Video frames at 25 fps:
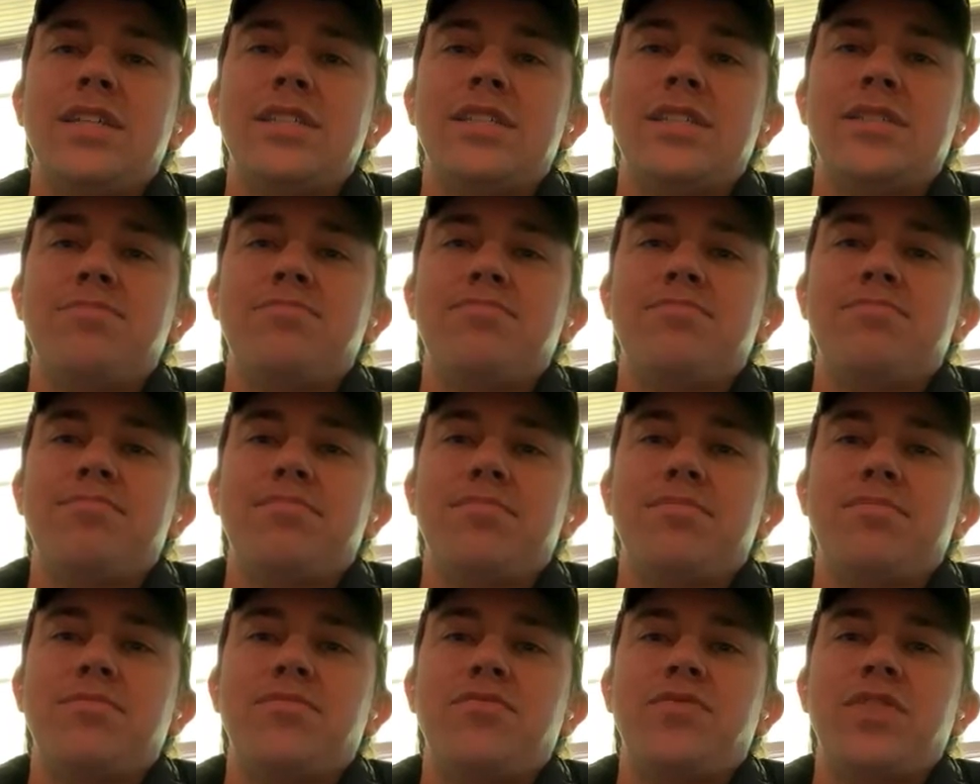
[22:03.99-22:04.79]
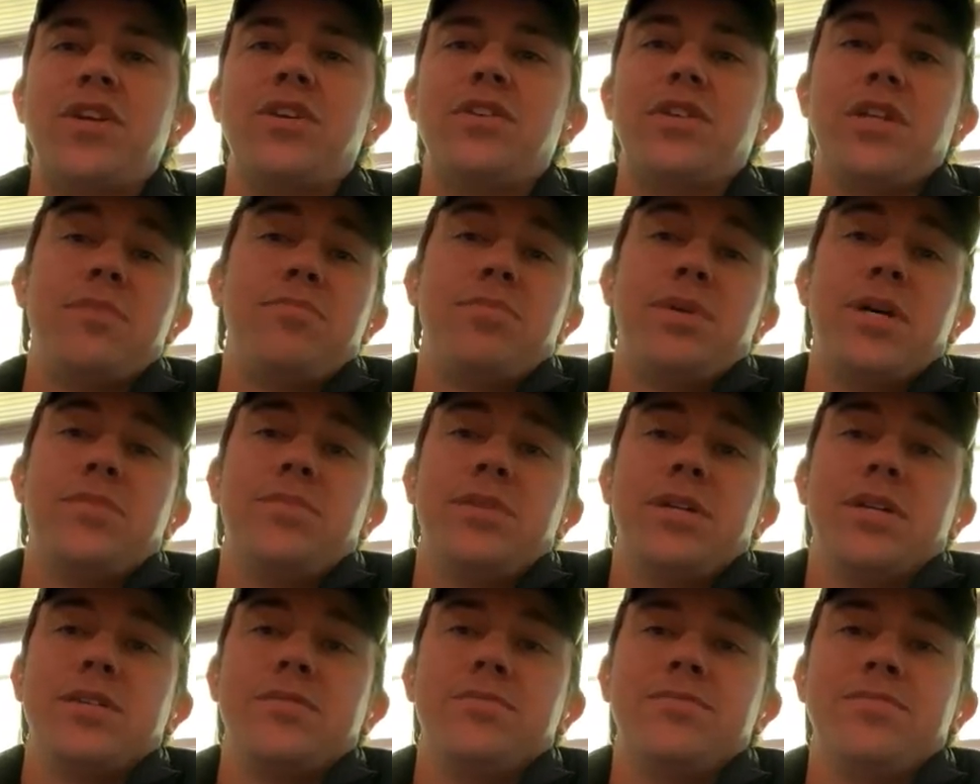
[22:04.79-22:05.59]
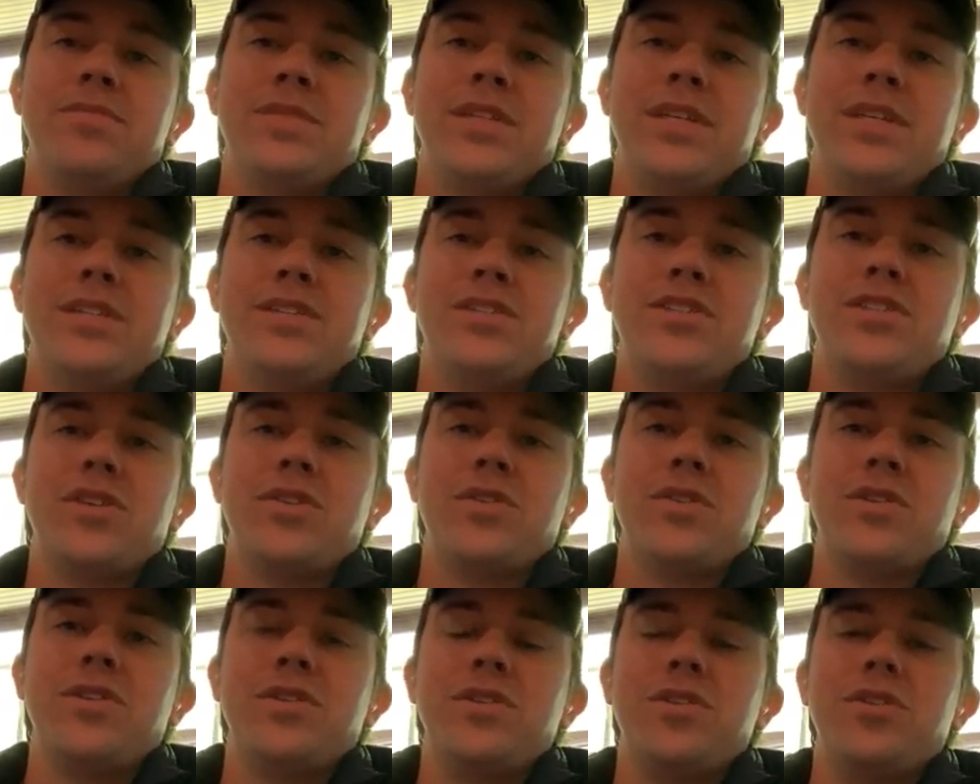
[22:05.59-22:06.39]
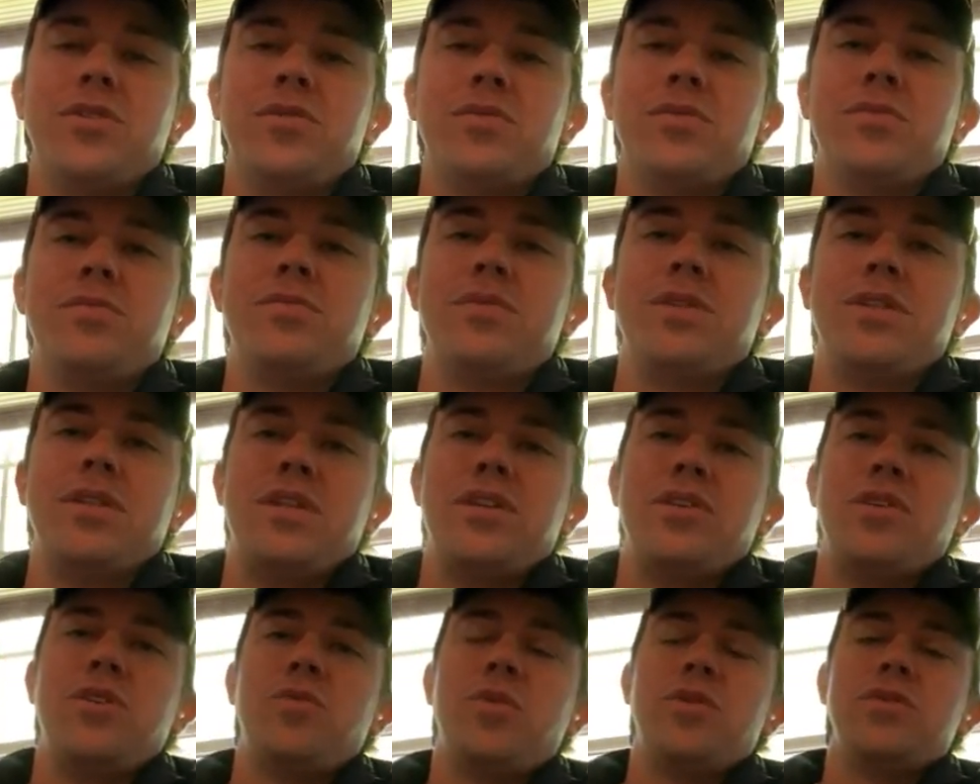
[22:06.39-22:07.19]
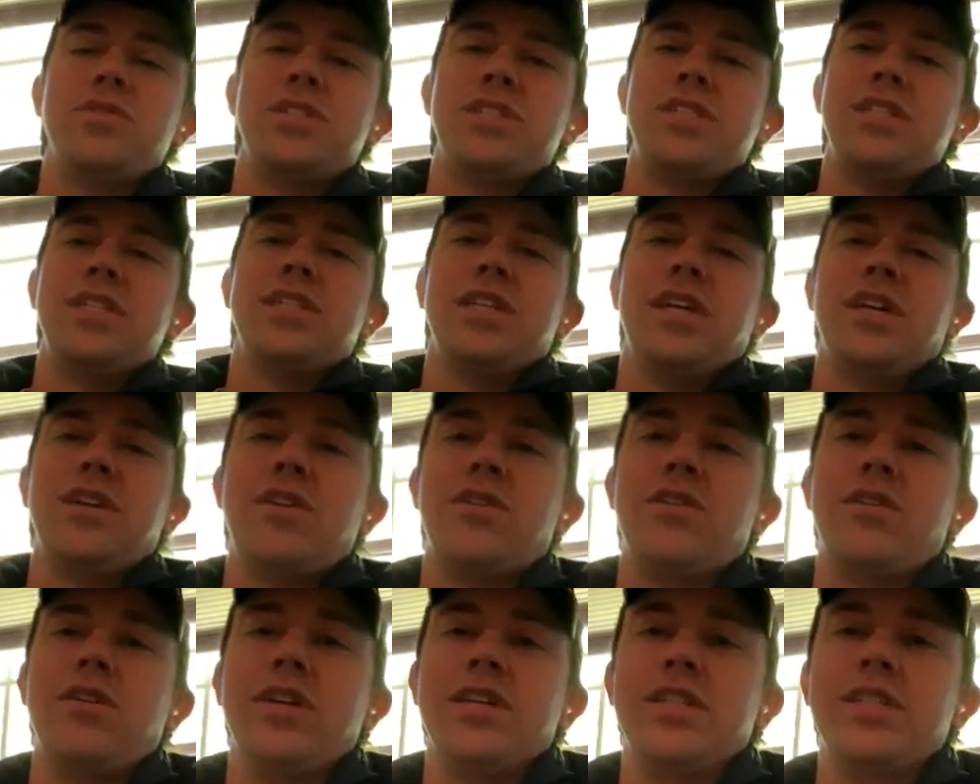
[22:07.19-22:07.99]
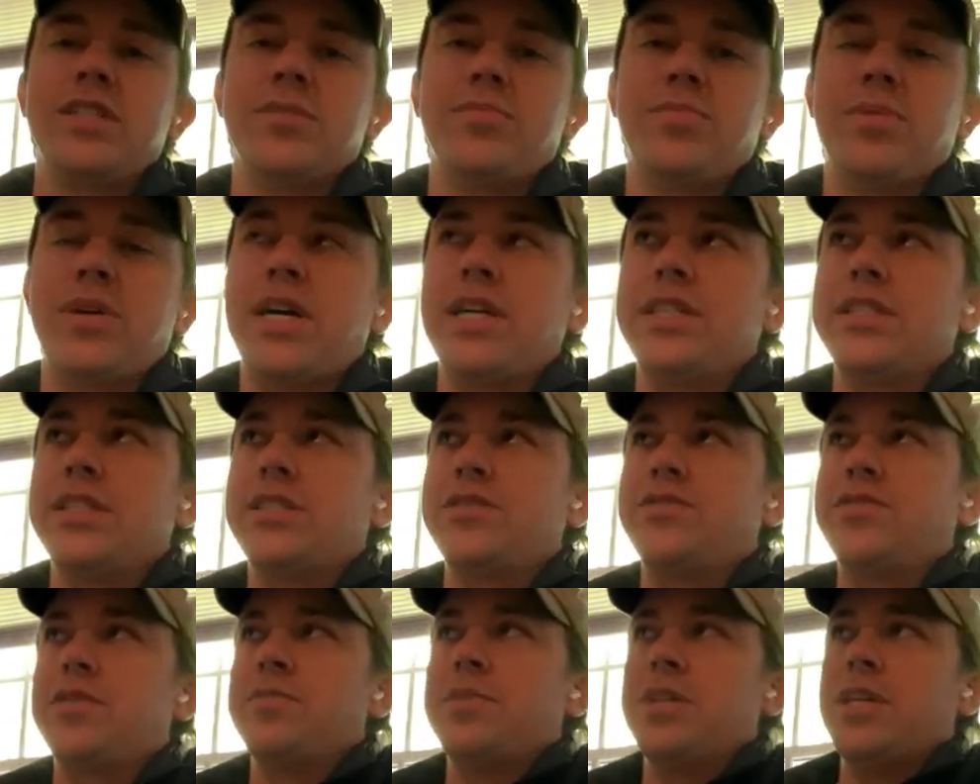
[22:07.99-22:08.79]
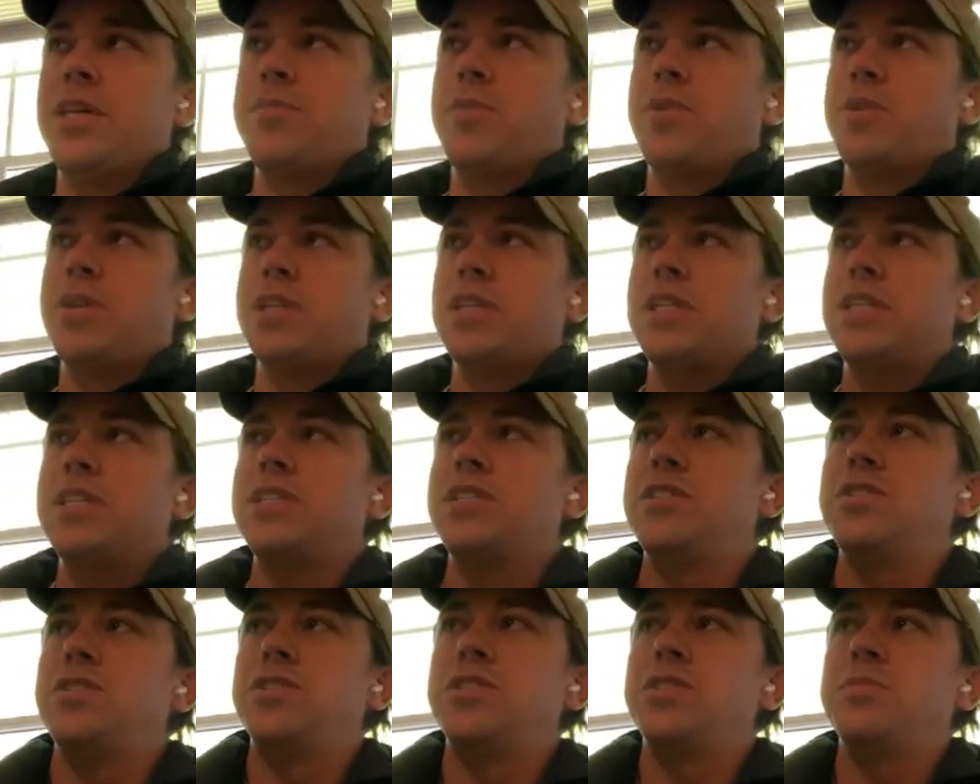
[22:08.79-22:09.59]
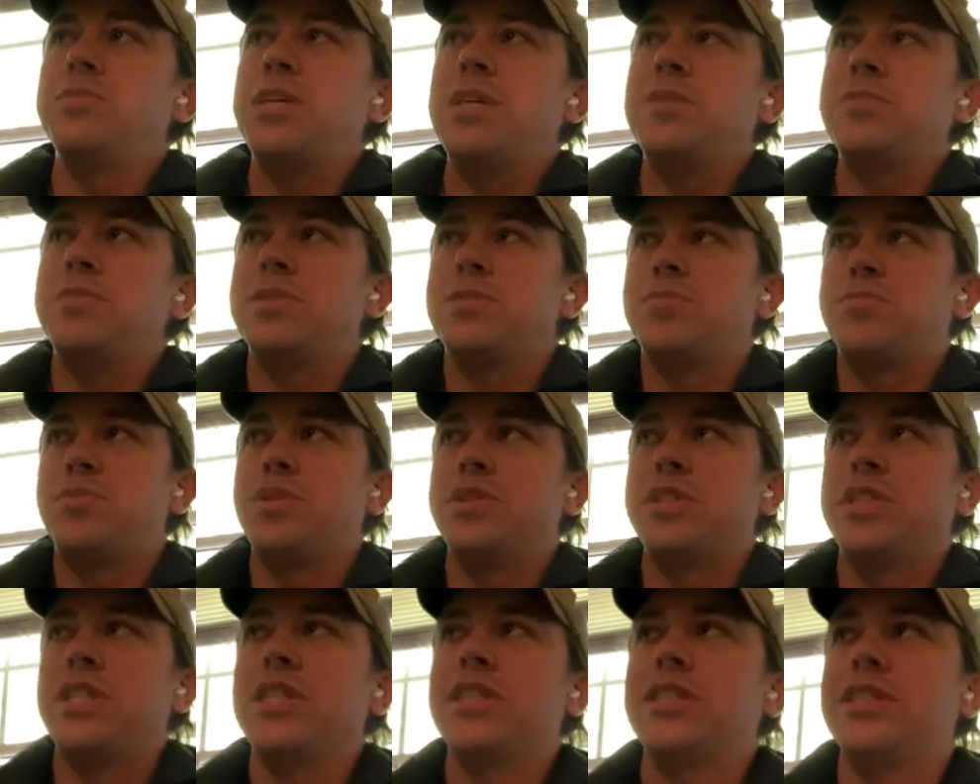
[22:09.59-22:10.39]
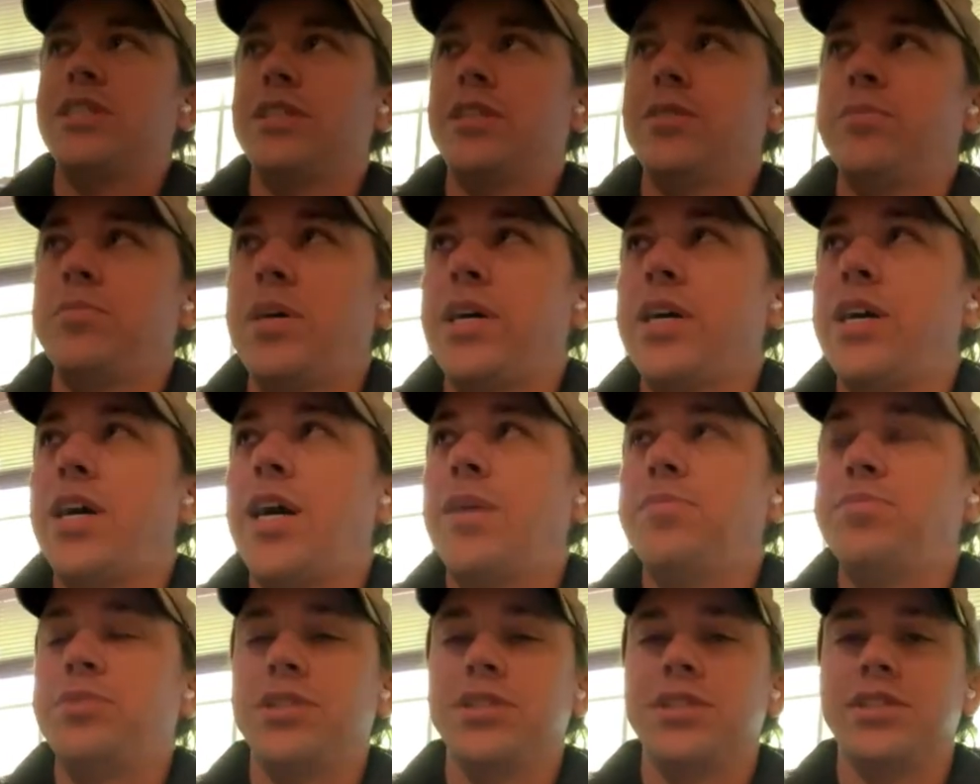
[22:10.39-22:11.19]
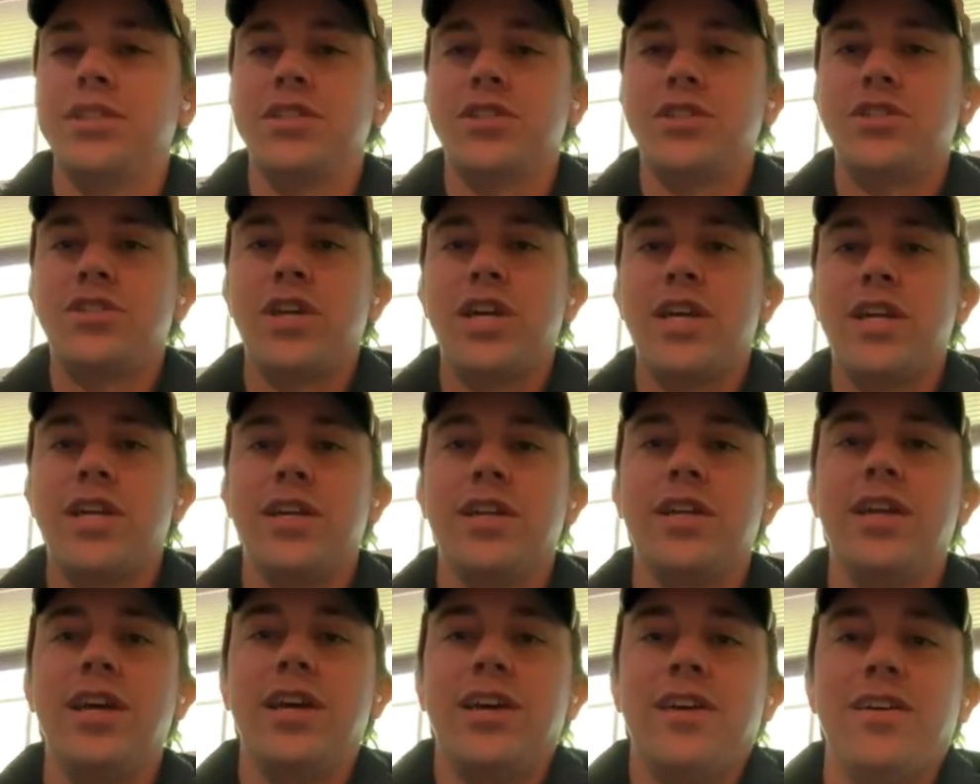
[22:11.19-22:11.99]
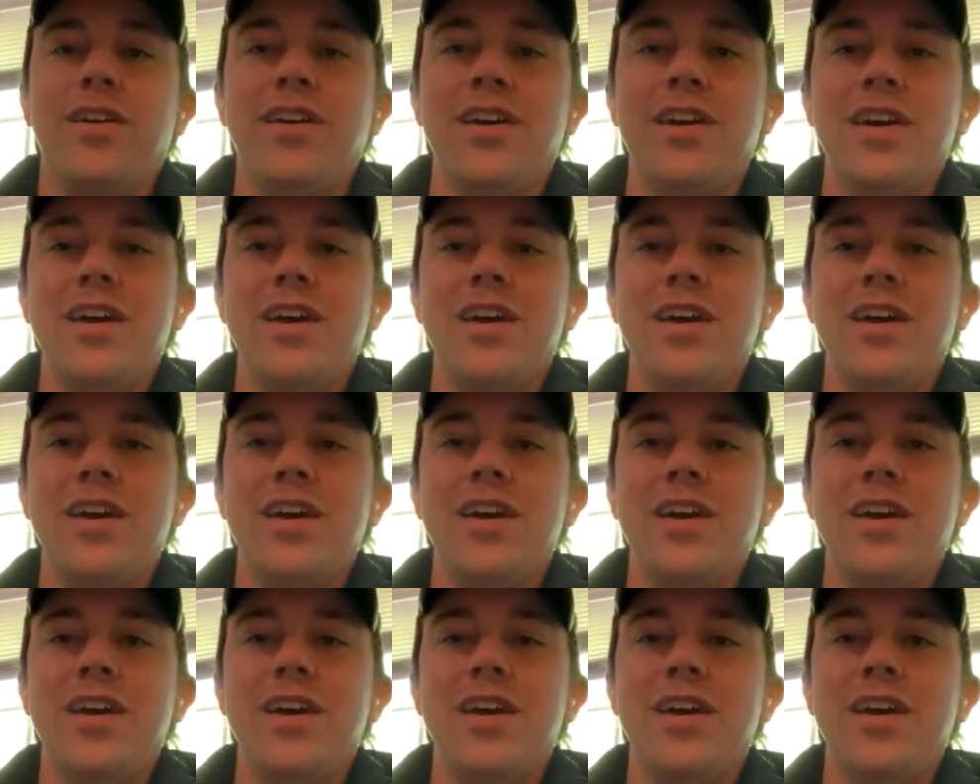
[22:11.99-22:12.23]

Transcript: sure. that's fairly public. So there, you'll you won't see a lot of earning surprises from them, or at least you should be able to predict it and buy options to trade it